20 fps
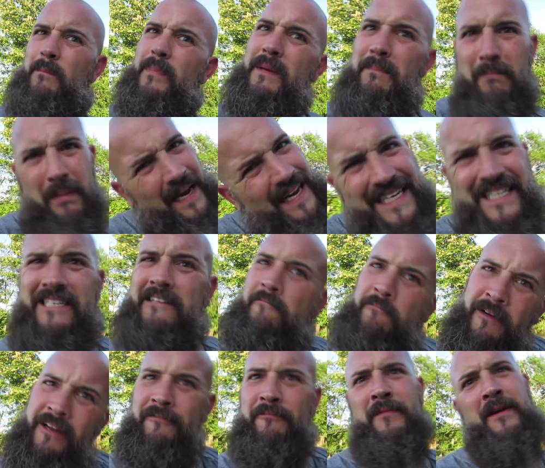be patient
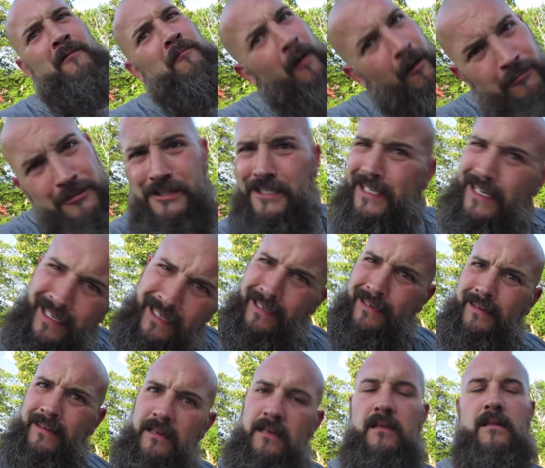with me, won't you?
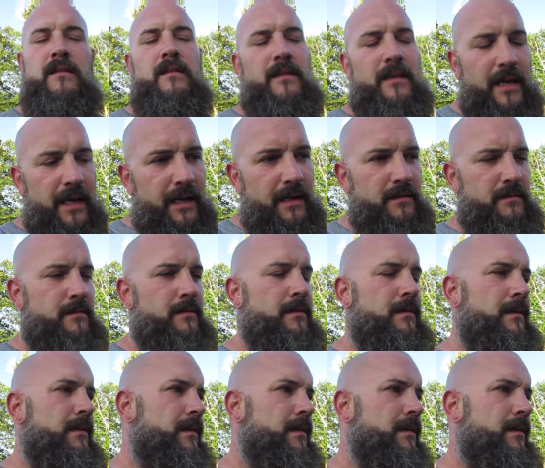Thanks.